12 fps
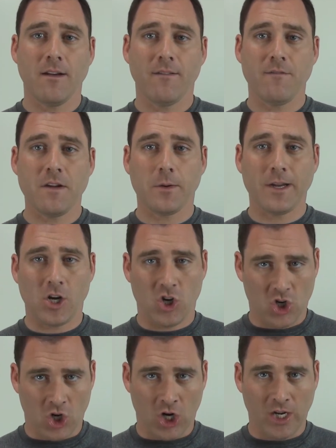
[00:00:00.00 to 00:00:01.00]
very
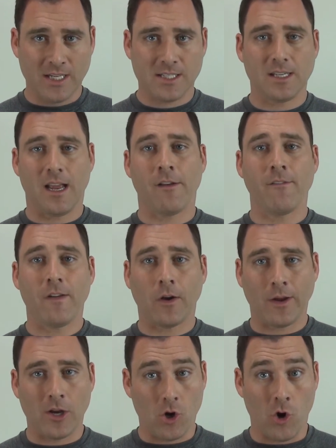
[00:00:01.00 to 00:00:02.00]
honest and
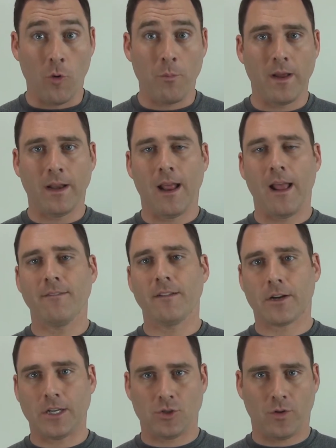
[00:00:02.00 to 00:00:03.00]
very open and
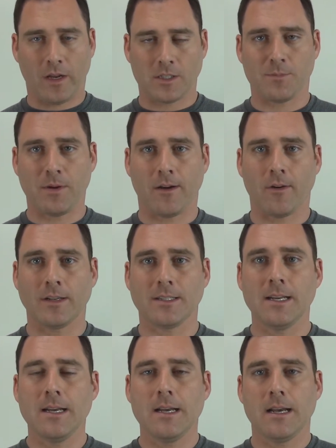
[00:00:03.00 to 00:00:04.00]
very
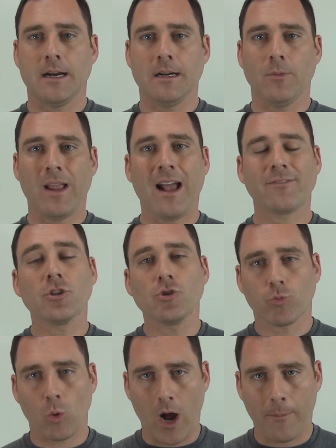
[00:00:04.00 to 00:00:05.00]
transparent. We have to
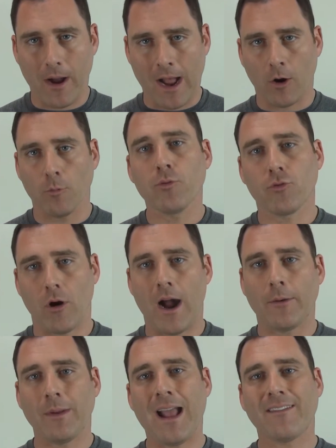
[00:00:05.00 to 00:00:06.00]
drop our
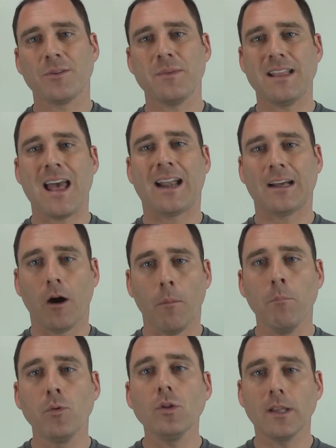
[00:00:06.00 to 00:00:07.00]
pride. We have to be that
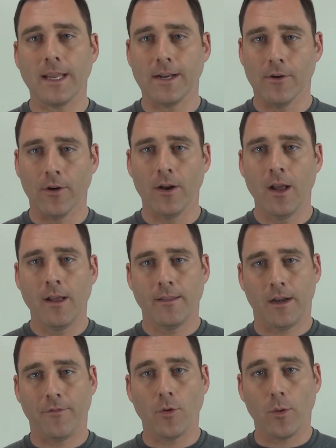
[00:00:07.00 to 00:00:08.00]
humble leader
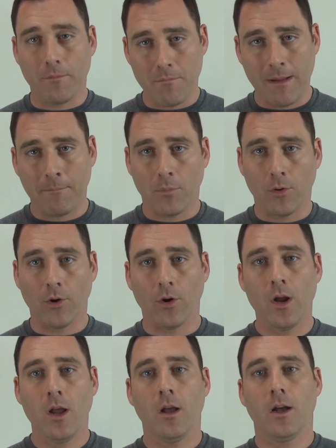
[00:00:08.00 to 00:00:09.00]
that, if you
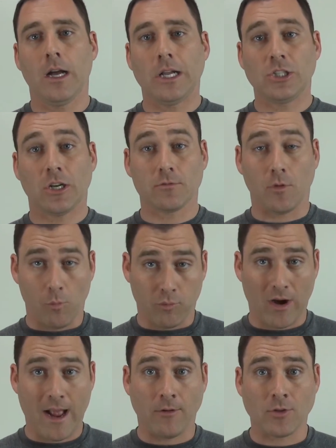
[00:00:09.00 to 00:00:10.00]
remember, General
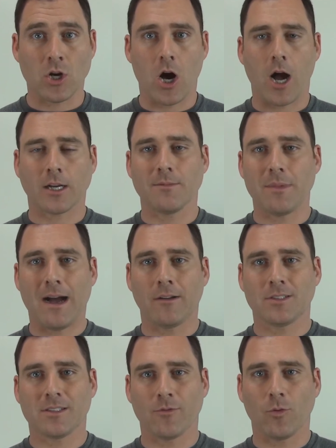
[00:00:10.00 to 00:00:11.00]
Brown talked
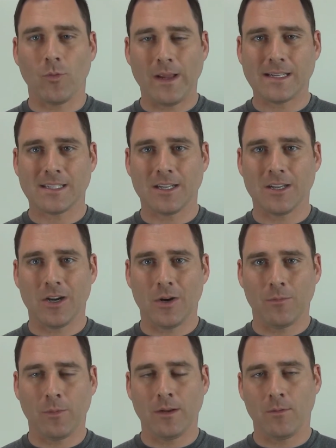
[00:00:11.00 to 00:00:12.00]
about several weeks
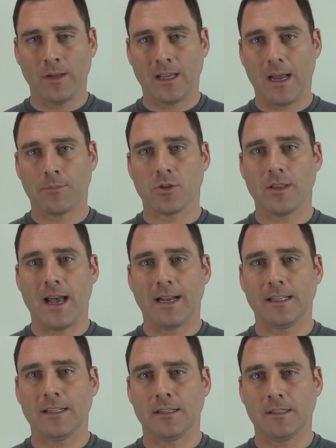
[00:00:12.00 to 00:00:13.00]
ago, and we captured
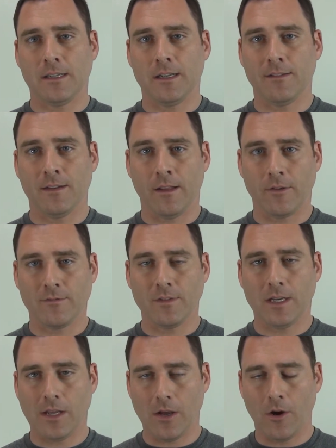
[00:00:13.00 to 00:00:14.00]
that in another
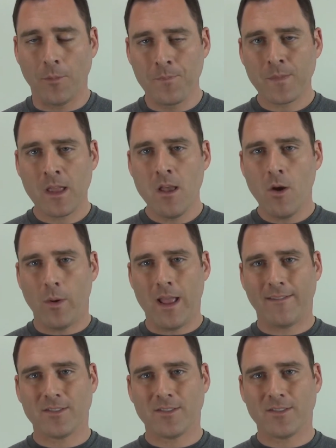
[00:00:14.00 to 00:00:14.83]
video. We have